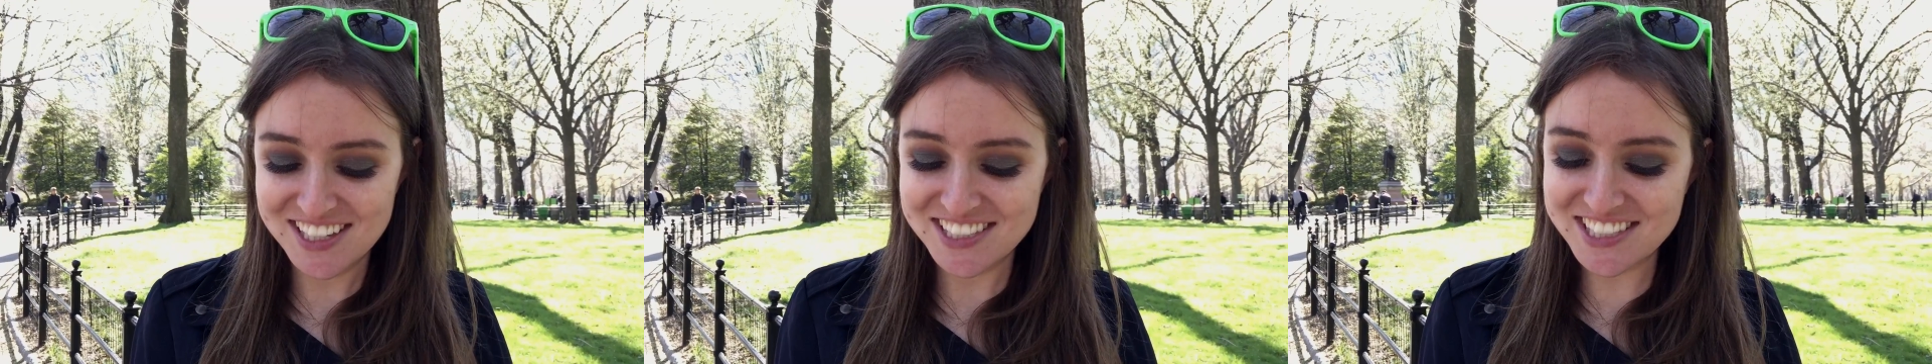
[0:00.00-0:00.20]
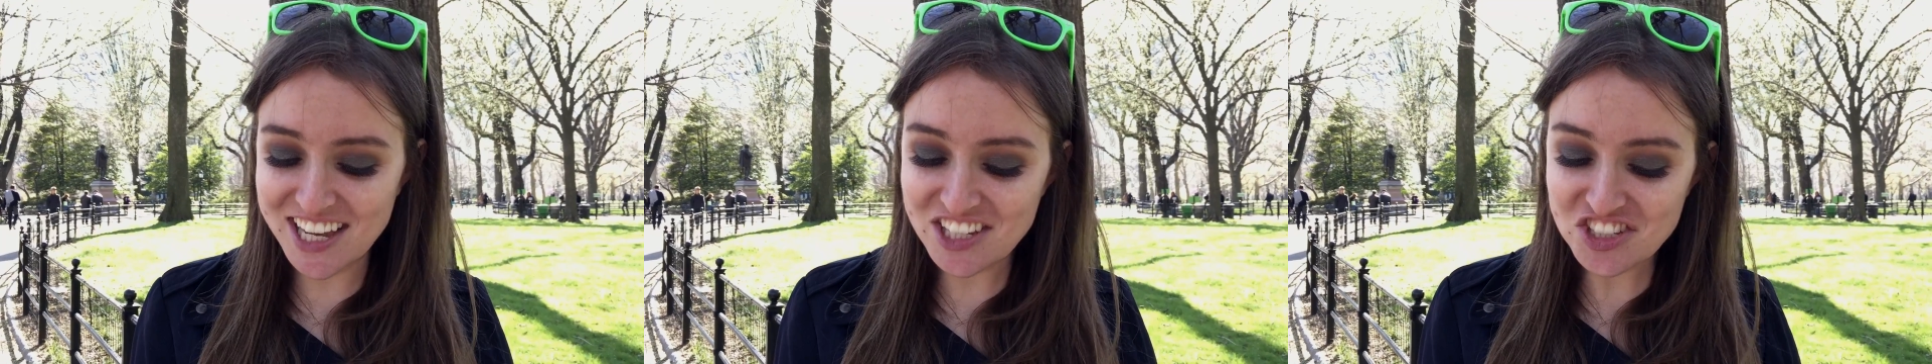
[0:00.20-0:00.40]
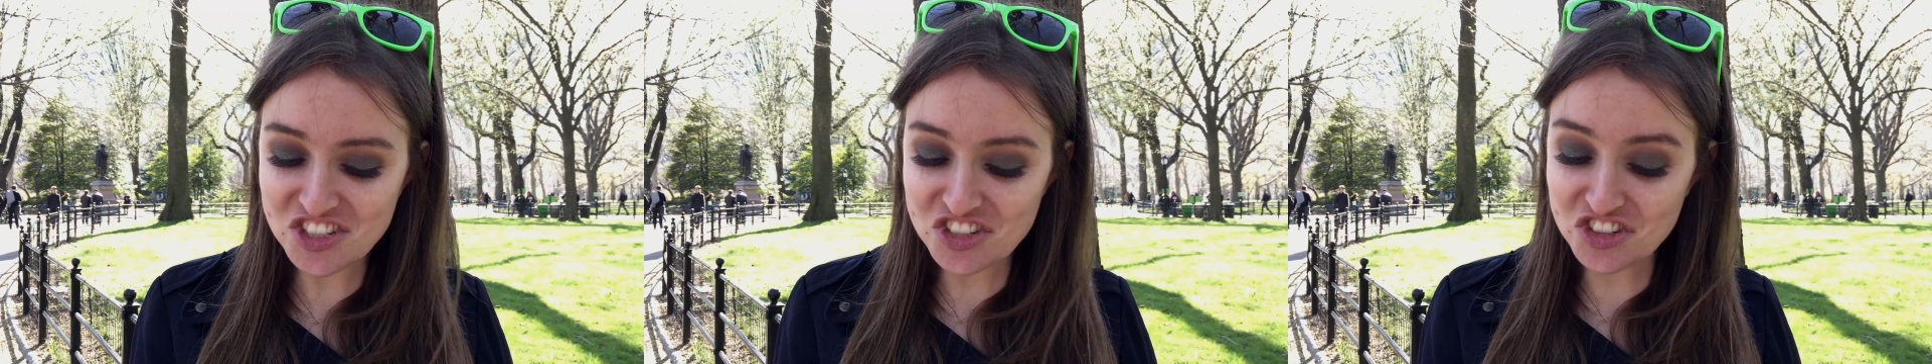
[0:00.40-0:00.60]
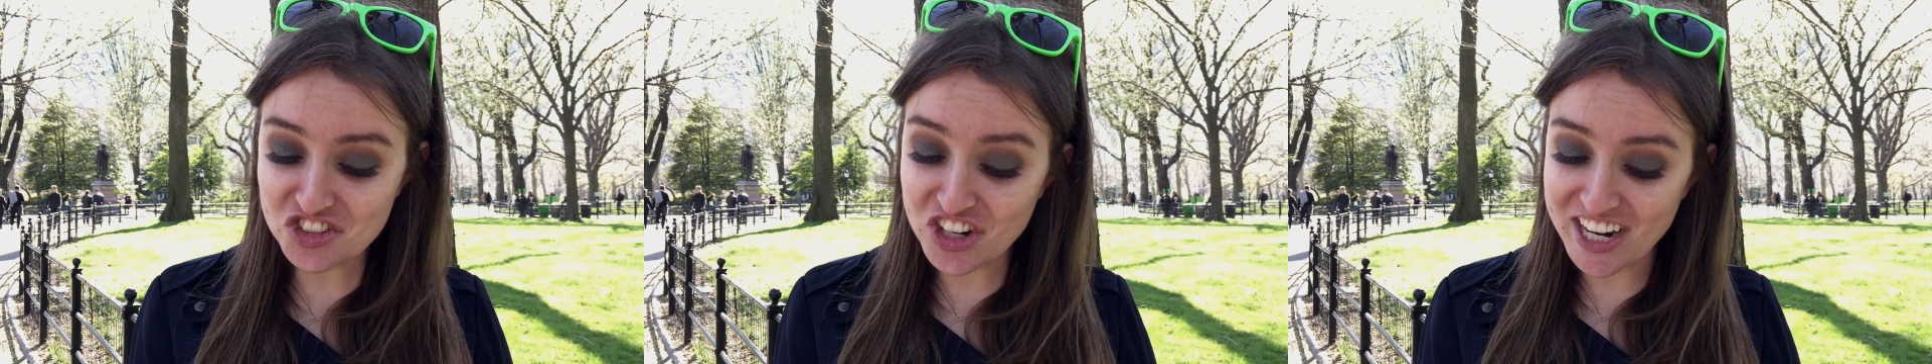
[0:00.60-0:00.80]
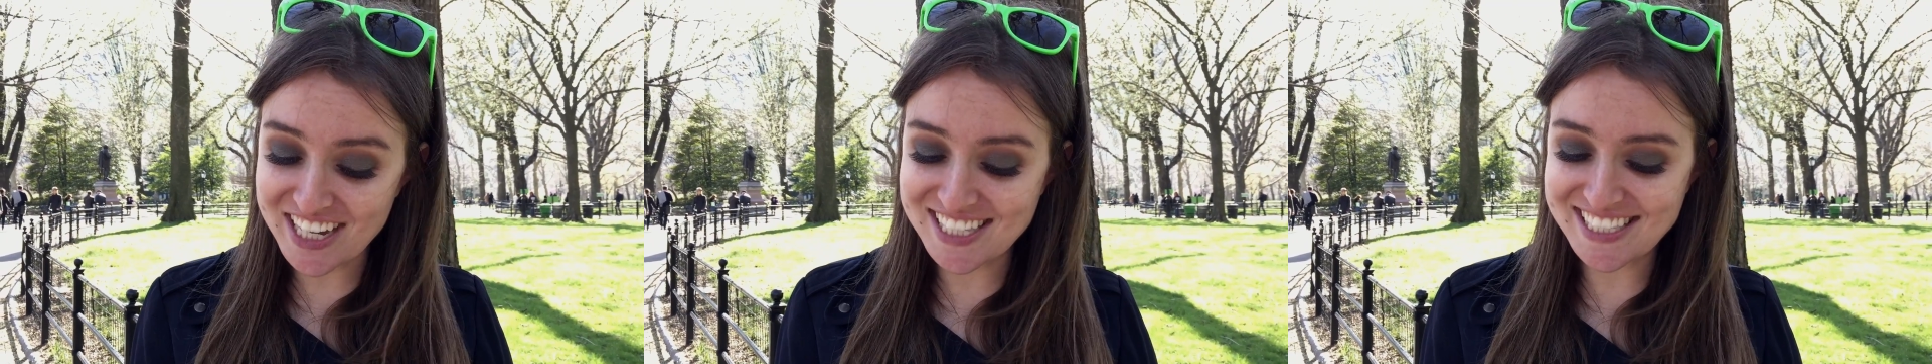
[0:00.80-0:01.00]
Such
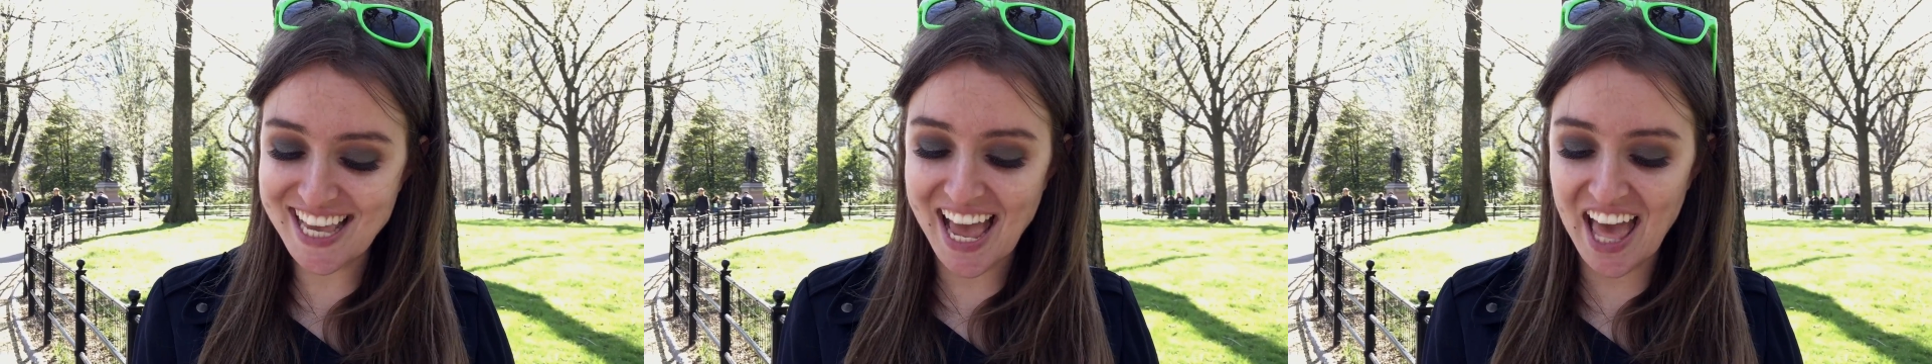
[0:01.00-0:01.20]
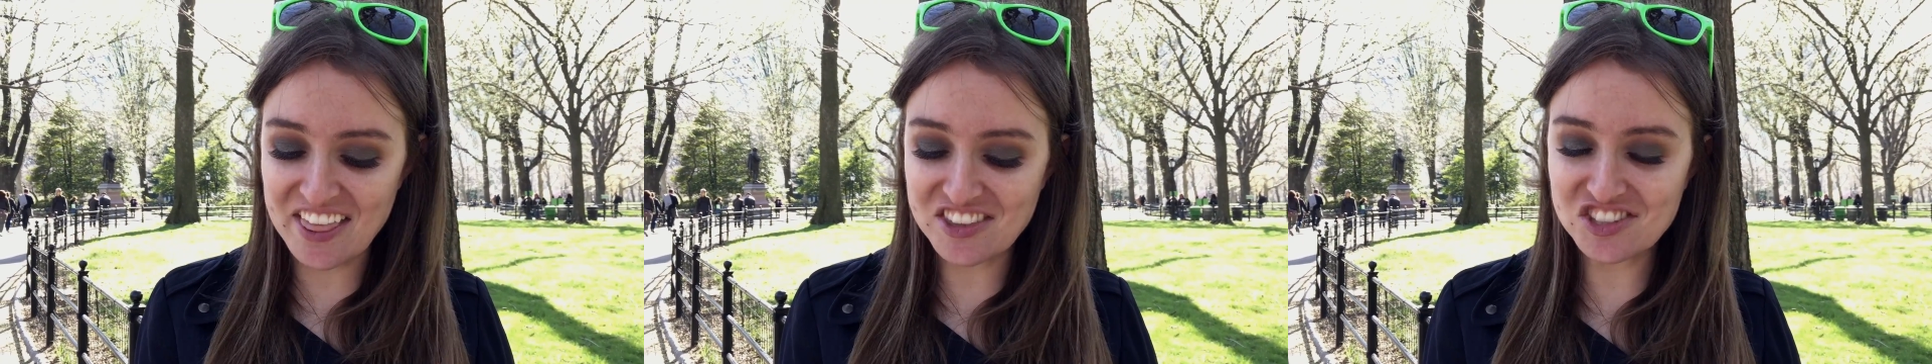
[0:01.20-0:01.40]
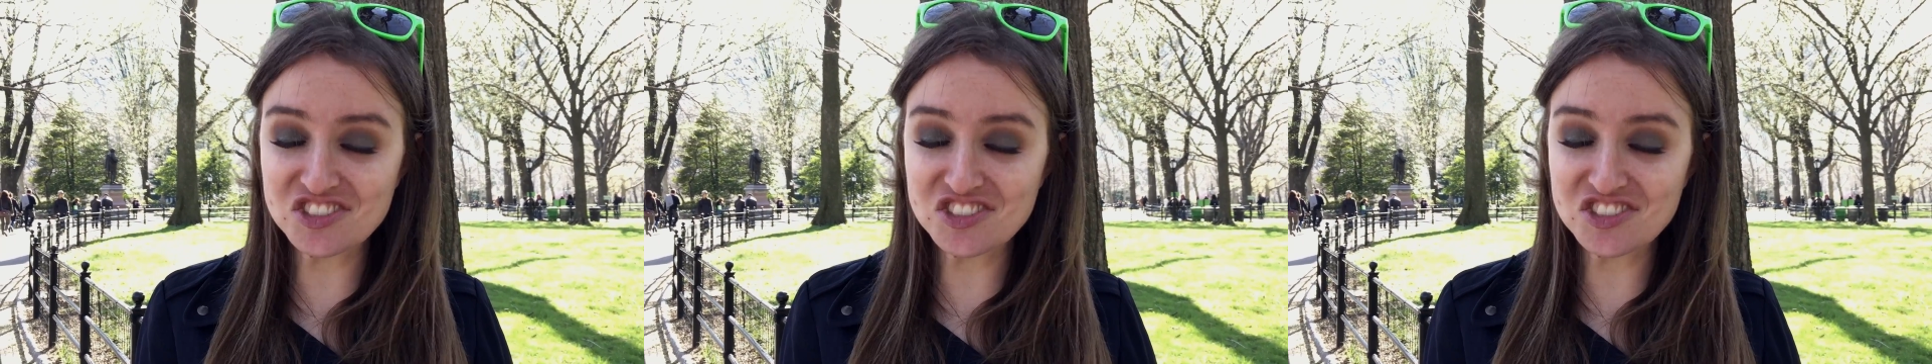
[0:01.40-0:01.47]
tricks hath